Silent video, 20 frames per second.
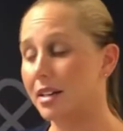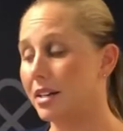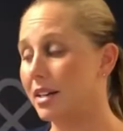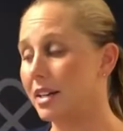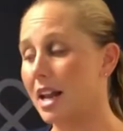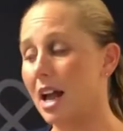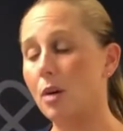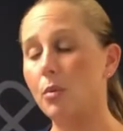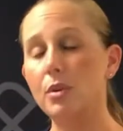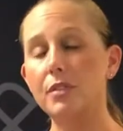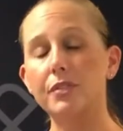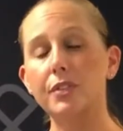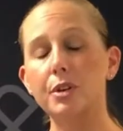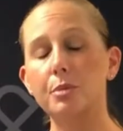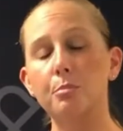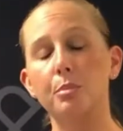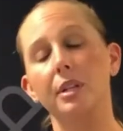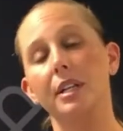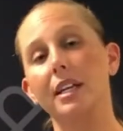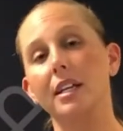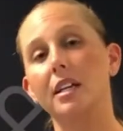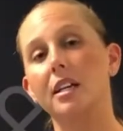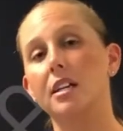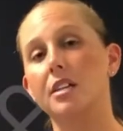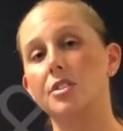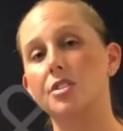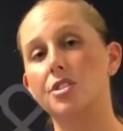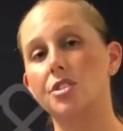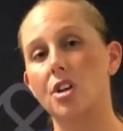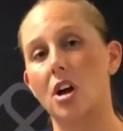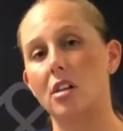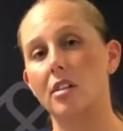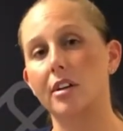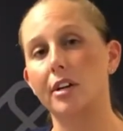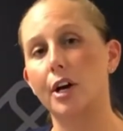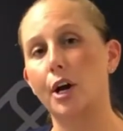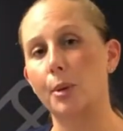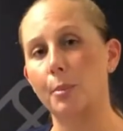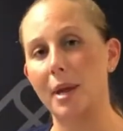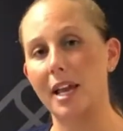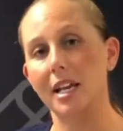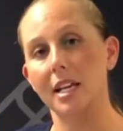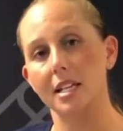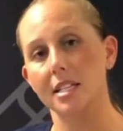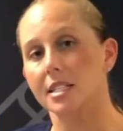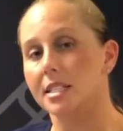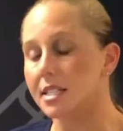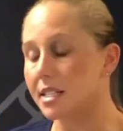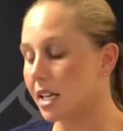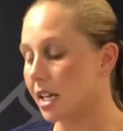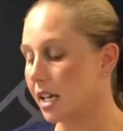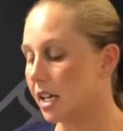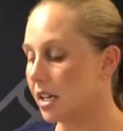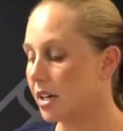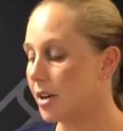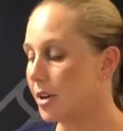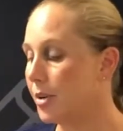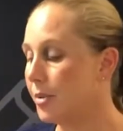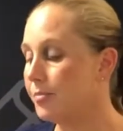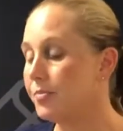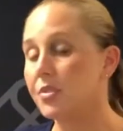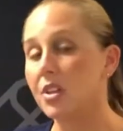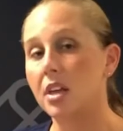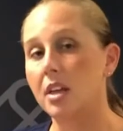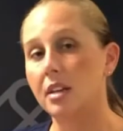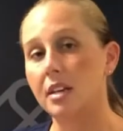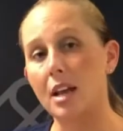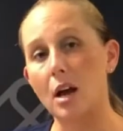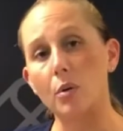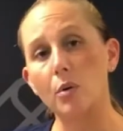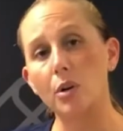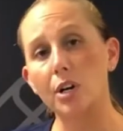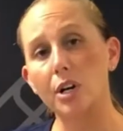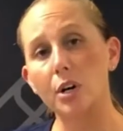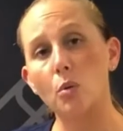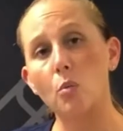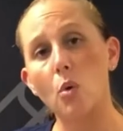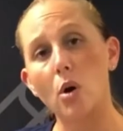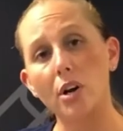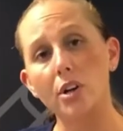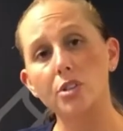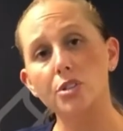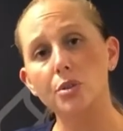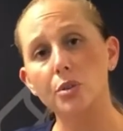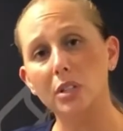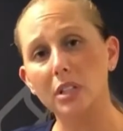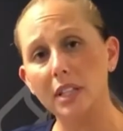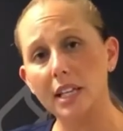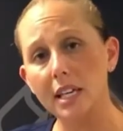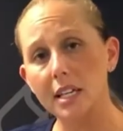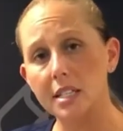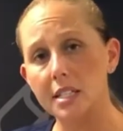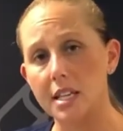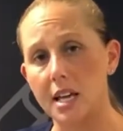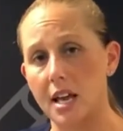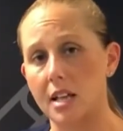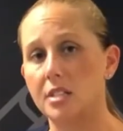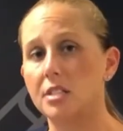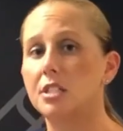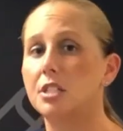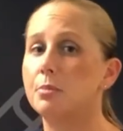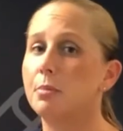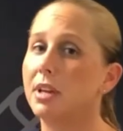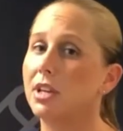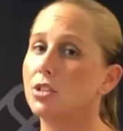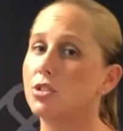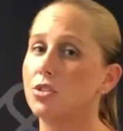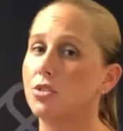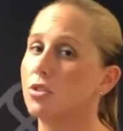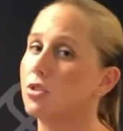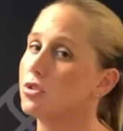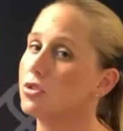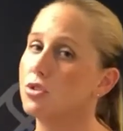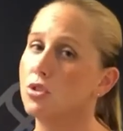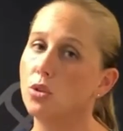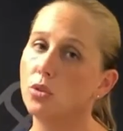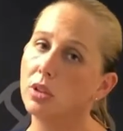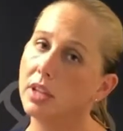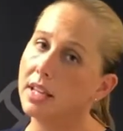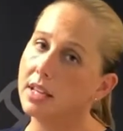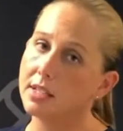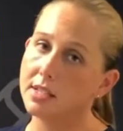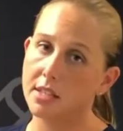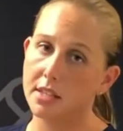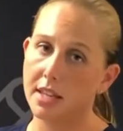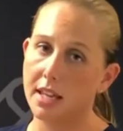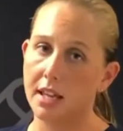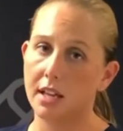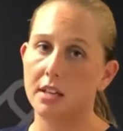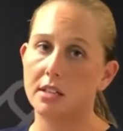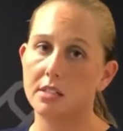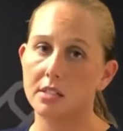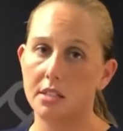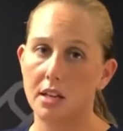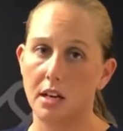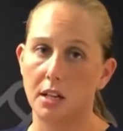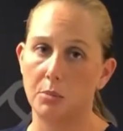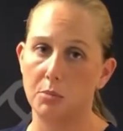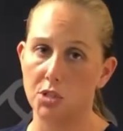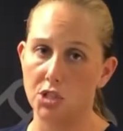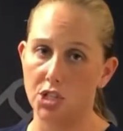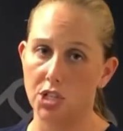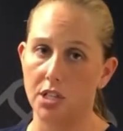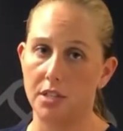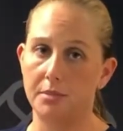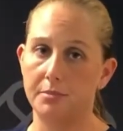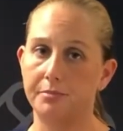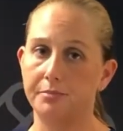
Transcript: Now we've completed installing our maintenance kit. Now we're going to want to do a leak test to make sure there's no leaks in the anesthetic machine.